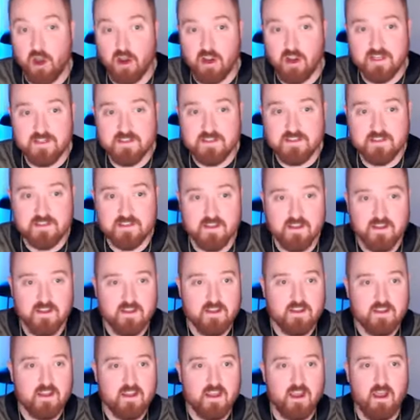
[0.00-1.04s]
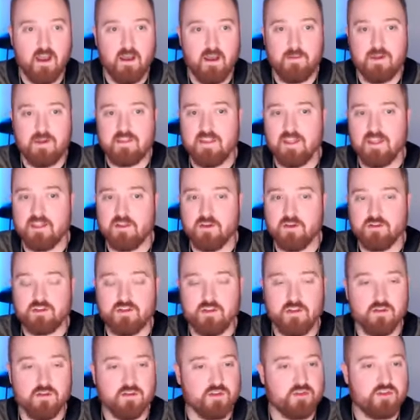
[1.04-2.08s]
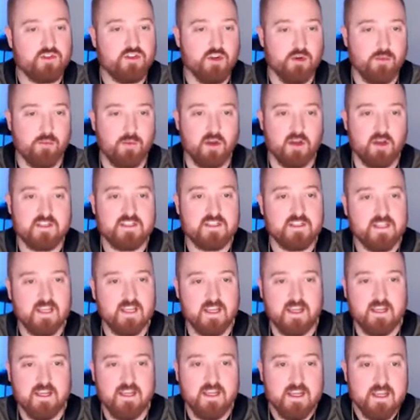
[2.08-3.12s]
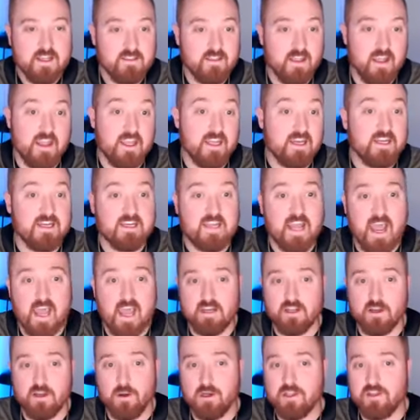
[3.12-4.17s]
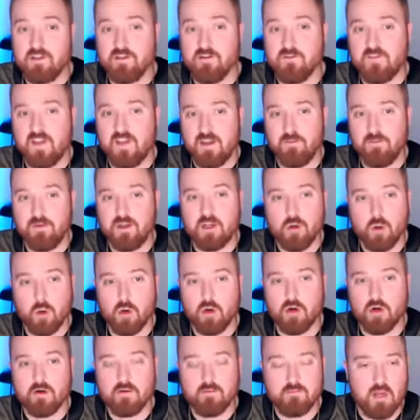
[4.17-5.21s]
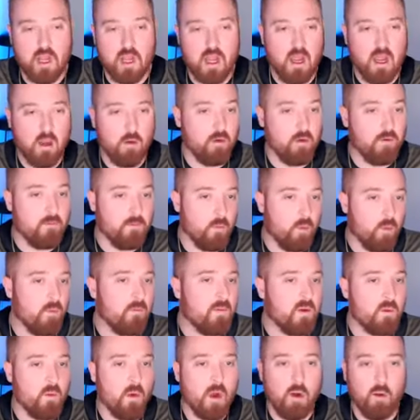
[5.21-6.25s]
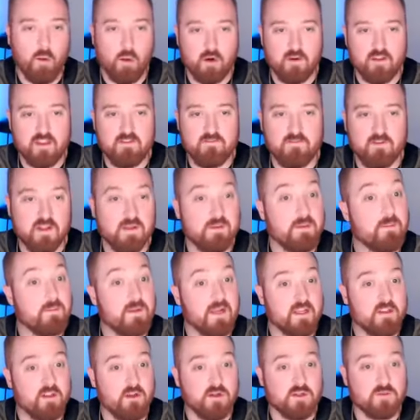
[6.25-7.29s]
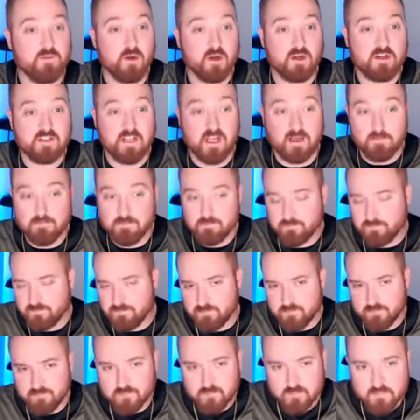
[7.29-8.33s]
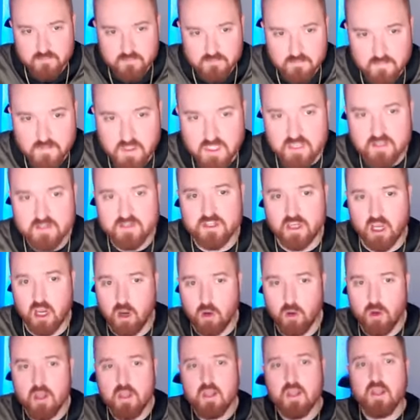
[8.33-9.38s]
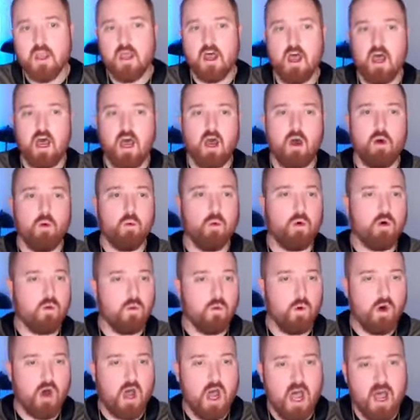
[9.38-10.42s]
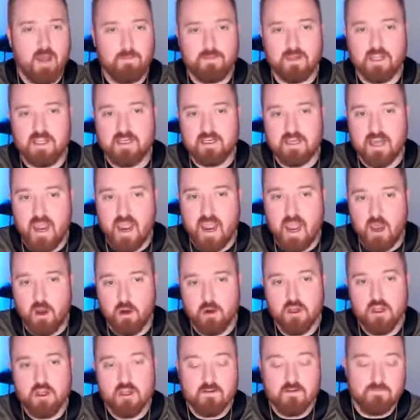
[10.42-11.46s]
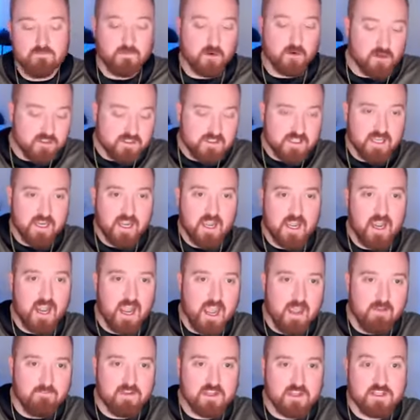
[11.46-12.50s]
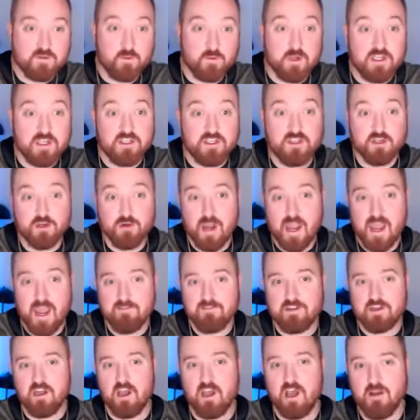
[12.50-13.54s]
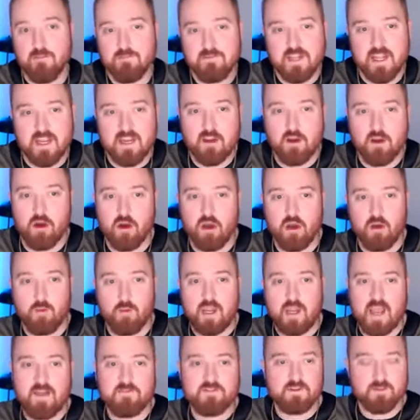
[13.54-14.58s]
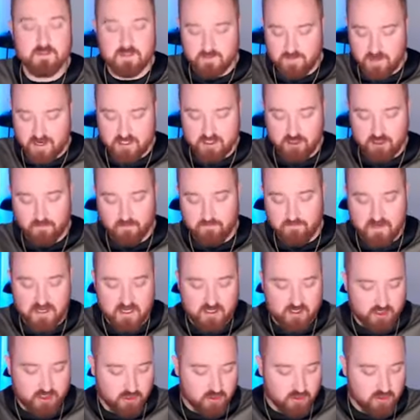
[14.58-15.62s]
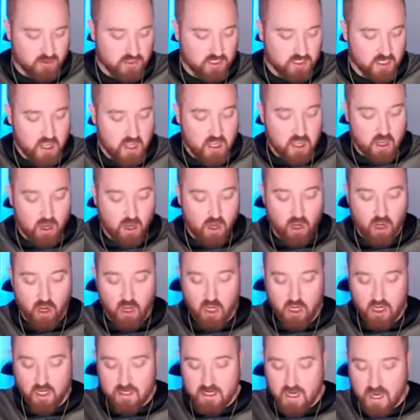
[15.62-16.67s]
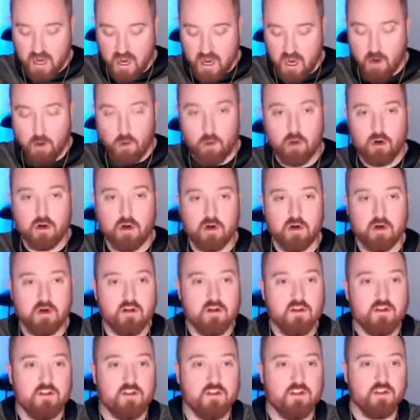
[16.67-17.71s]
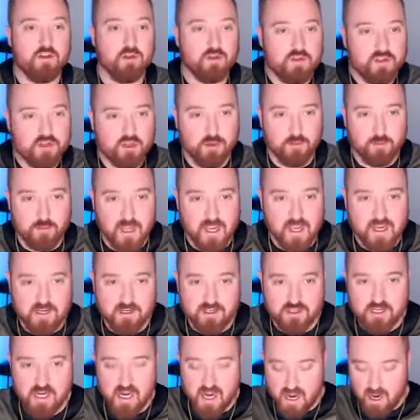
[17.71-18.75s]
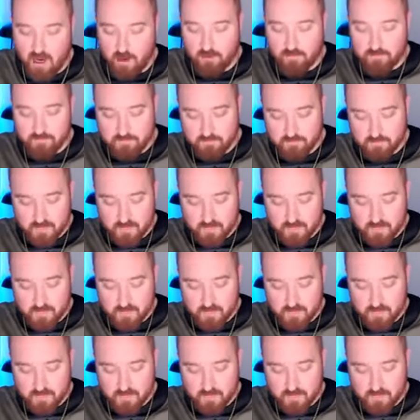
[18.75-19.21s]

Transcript: goggins um, I think those those are two books that that any dad going through family court uh, would would be well worth it for them to pick those books up. So uh, we'll we'll hop in now. First thing I have is we do have an update on we have some special features on our YouTube page now.